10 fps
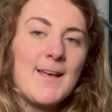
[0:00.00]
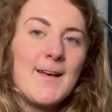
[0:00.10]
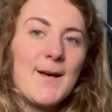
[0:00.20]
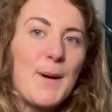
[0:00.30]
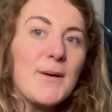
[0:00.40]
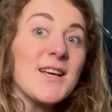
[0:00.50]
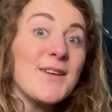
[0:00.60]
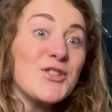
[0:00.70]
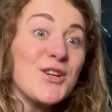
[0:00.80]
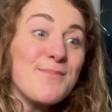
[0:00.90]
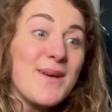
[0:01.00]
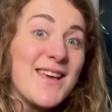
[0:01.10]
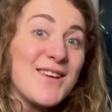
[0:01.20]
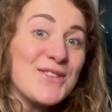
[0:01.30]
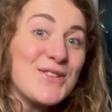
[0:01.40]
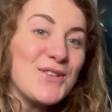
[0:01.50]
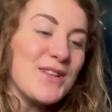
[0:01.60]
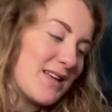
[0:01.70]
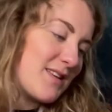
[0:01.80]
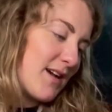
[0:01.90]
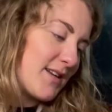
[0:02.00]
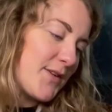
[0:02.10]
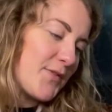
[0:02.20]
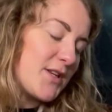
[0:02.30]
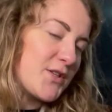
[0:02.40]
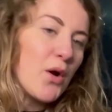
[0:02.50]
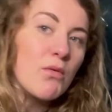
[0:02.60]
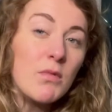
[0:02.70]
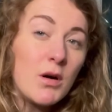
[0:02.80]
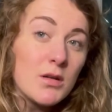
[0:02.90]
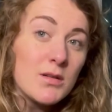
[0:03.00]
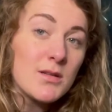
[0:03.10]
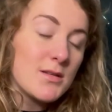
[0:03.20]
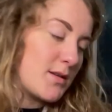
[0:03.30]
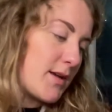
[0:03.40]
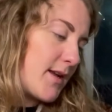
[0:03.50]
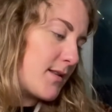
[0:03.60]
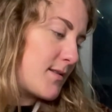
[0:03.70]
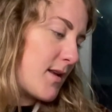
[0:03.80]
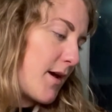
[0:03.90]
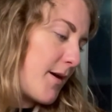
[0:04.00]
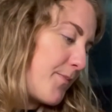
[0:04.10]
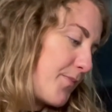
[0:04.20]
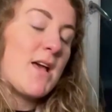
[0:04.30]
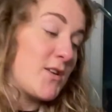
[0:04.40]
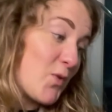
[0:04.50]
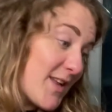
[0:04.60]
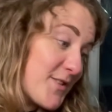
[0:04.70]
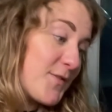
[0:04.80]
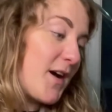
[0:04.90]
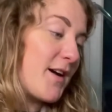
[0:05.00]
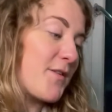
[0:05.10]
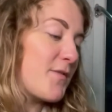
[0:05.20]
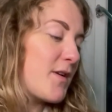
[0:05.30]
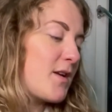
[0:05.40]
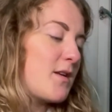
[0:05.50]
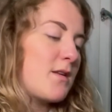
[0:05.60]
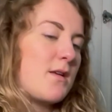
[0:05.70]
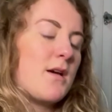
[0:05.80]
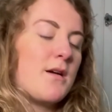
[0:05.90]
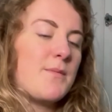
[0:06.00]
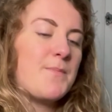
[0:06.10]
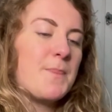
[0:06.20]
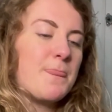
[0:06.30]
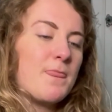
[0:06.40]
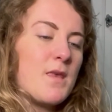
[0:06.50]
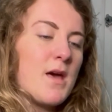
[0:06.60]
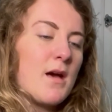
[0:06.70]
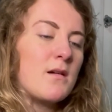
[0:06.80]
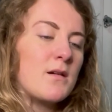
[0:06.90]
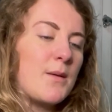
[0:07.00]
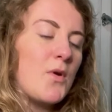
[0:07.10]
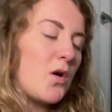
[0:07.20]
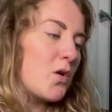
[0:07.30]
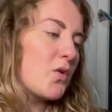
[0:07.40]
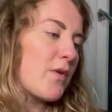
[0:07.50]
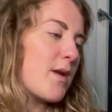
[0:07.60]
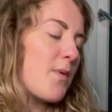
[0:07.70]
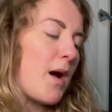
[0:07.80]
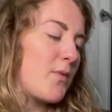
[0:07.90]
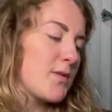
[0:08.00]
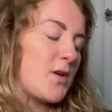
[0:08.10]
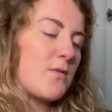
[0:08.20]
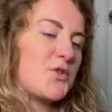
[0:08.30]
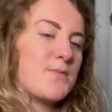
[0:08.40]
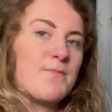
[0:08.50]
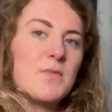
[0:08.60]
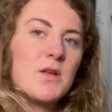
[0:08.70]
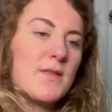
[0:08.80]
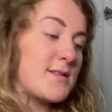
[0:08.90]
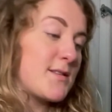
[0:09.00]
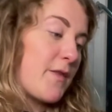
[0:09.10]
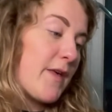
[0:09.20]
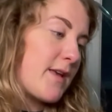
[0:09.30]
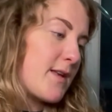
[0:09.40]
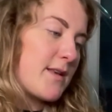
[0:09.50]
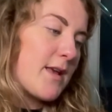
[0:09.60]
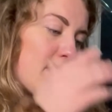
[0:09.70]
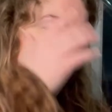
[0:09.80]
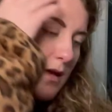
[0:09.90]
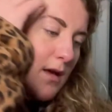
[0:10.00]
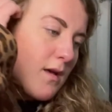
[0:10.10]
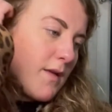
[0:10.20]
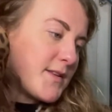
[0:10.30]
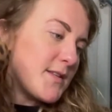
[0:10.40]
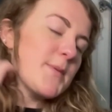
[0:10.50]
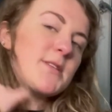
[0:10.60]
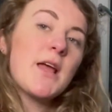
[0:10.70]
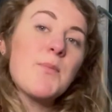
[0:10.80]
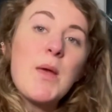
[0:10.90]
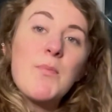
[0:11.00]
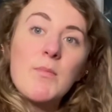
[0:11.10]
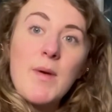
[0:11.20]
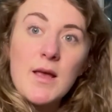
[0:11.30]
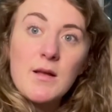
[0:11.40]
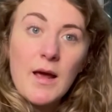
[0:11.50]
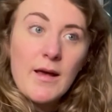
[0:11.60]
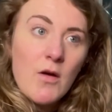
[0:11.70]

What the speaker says: About to have a jam bagel that I definitely don't want. It's 20 to 5. Yeah, I'm not hungry, but I'm also just, this is the thing, you see, and this is the mistake people make, like, of